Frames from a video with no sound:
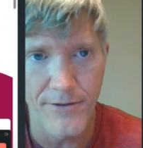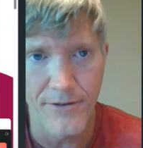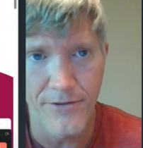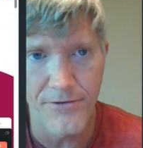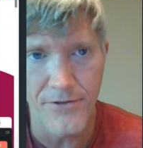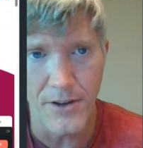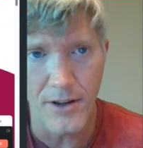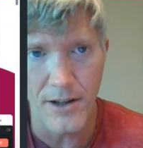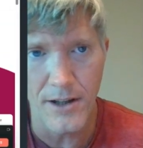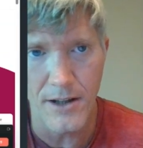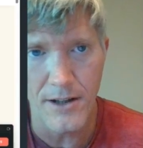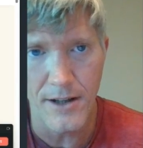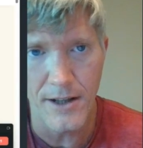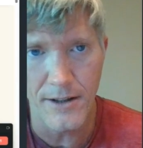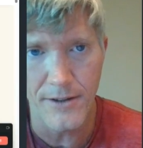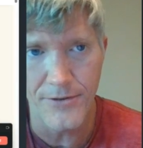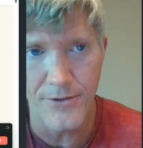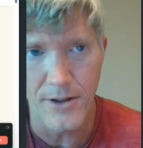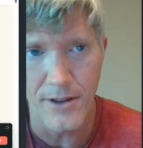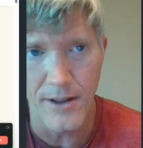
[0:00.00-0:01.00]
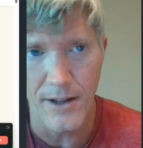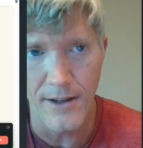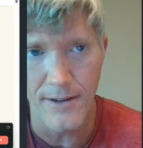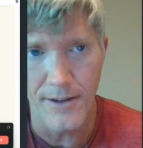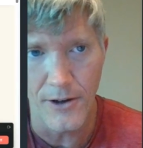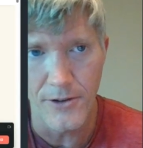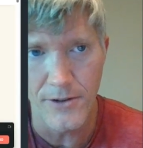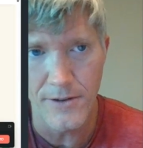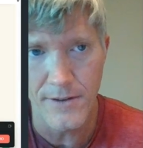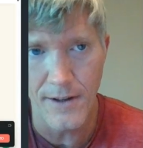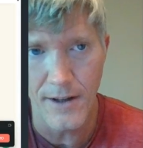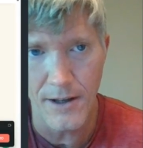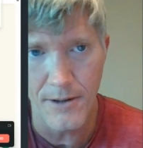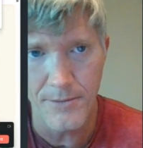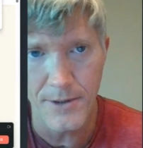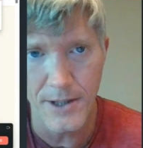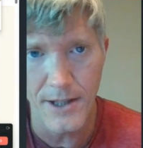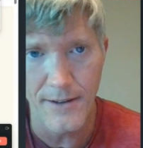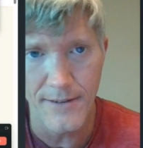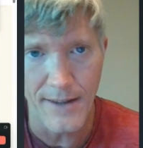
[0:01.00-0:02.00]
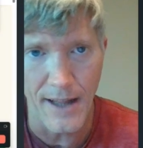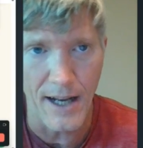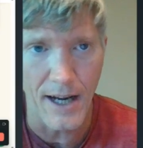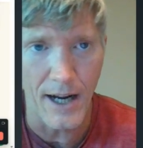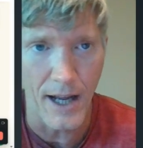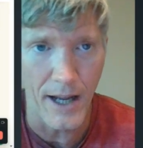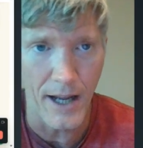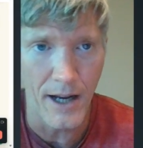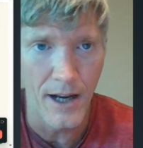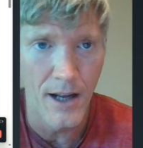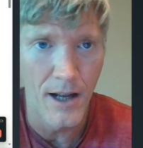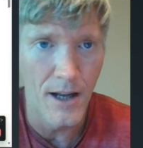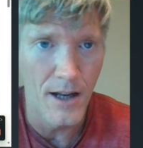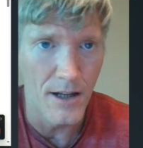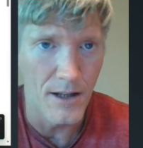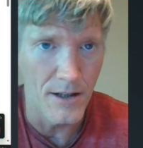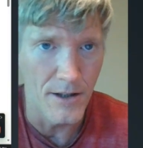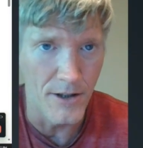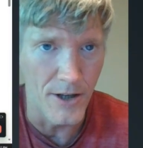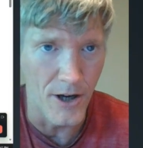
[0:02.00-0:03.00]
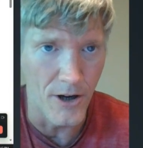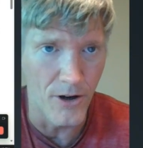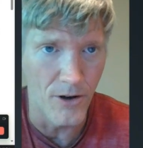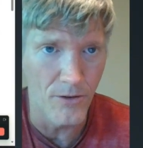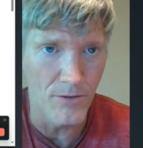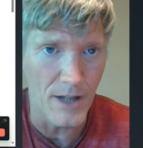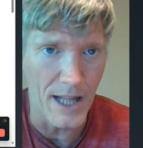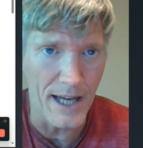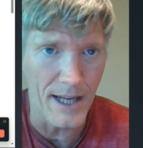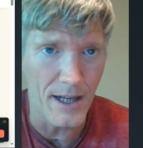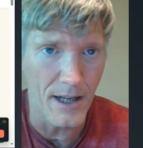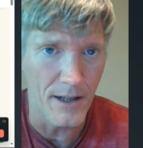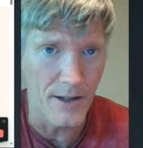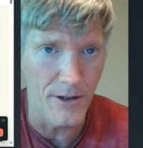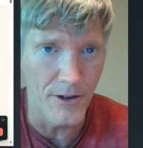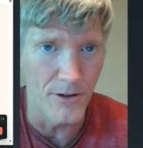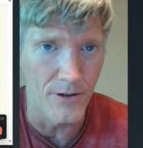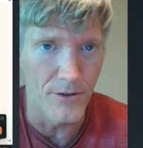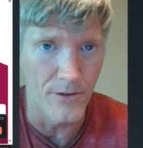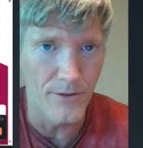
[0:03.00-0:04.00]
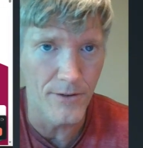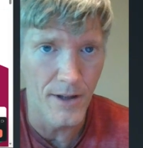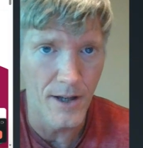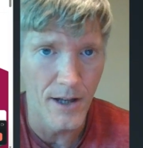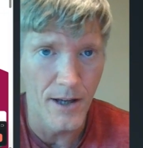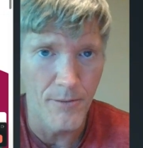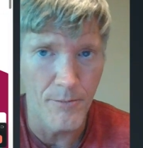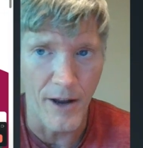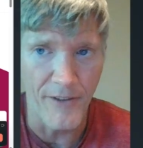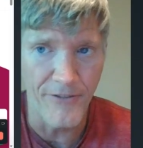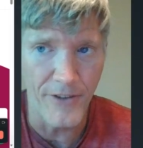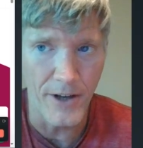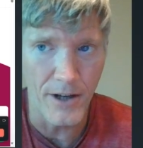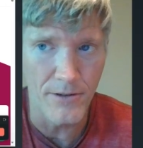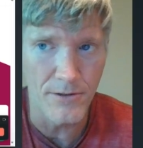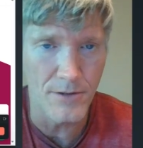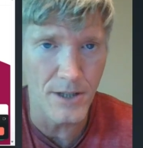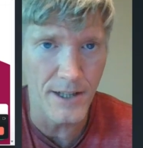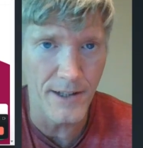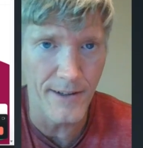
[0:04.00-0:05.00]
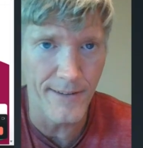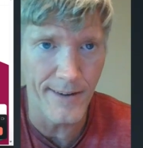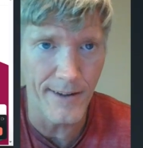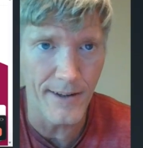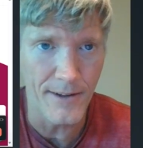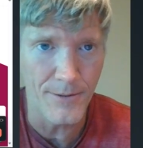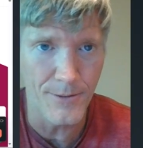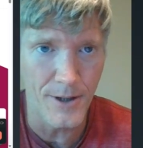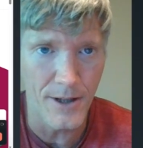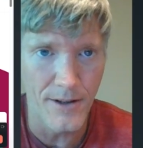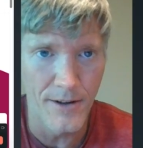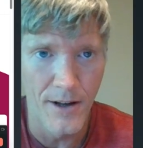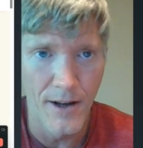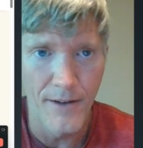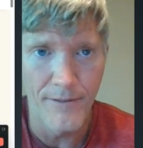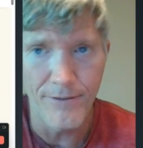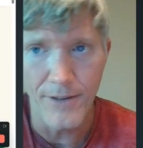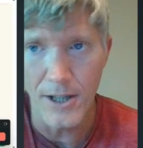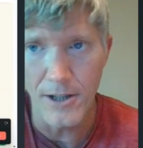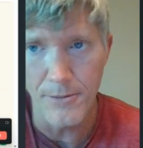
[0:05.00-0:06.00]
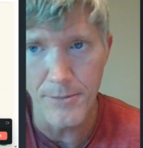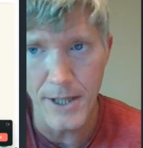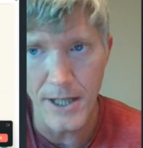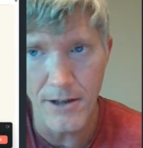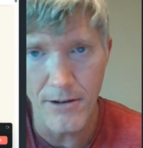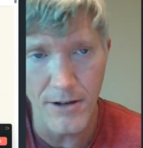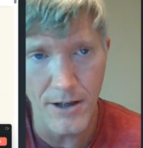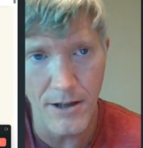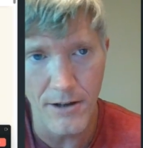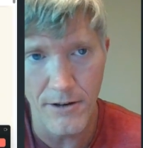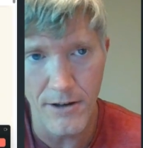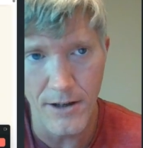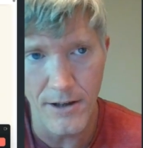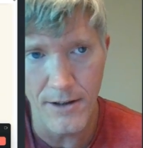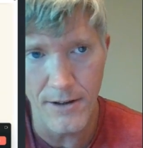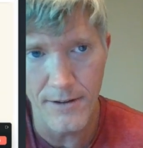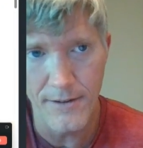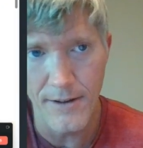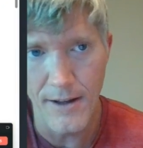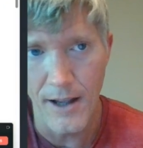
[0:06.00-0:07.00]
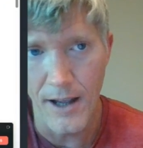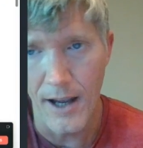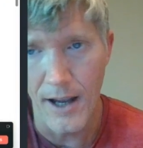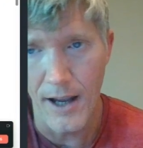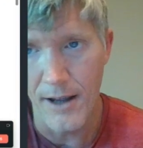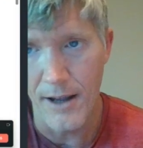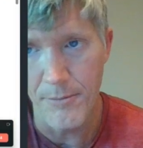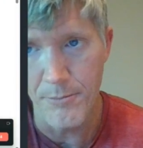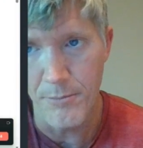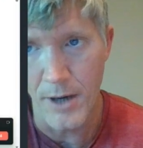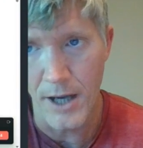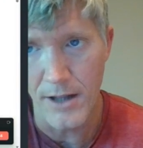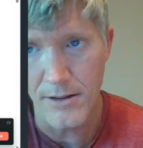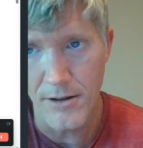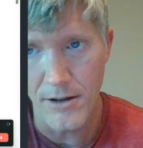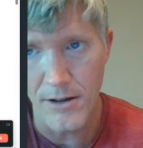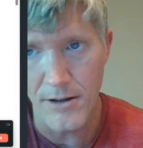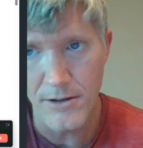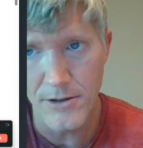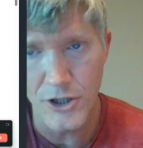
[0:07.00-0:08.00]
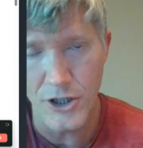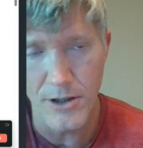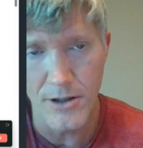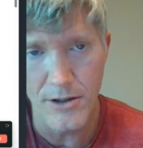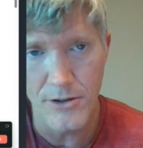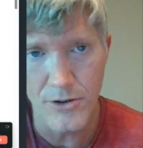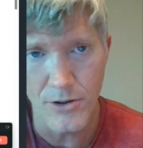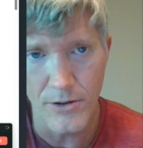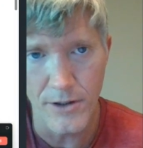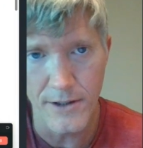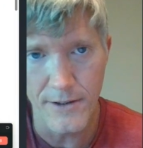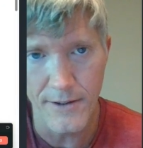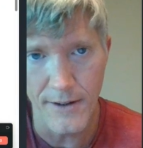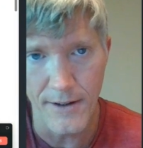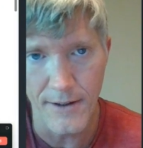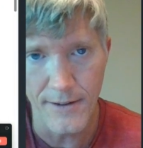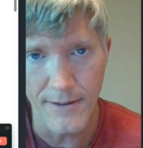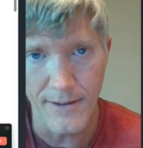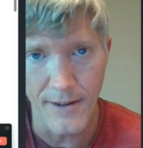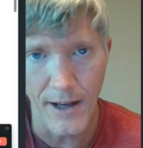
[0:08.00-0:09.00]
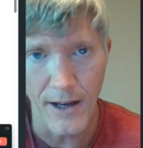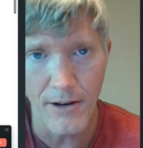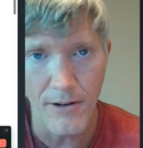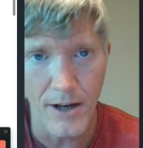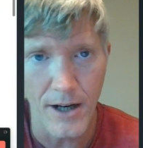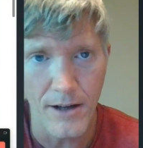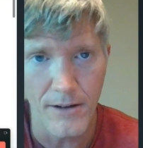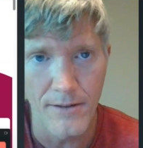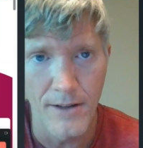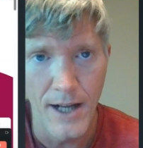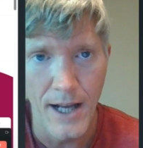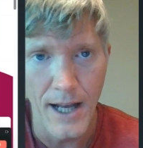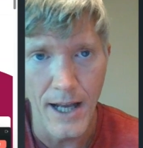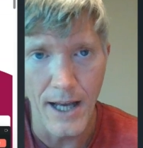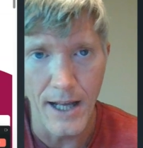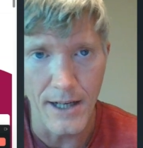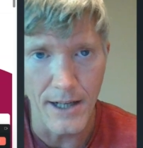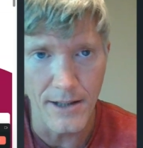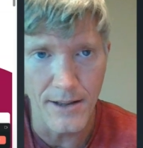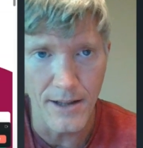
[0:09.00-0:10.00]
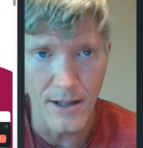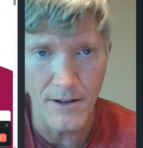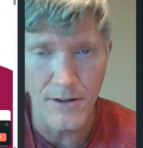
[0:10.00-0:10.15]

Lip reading: affiliate links for these hosting companies that I know, like, and use. My favorite one is this one, followed by Green Geeks, and my third choice is SiteGround. And I think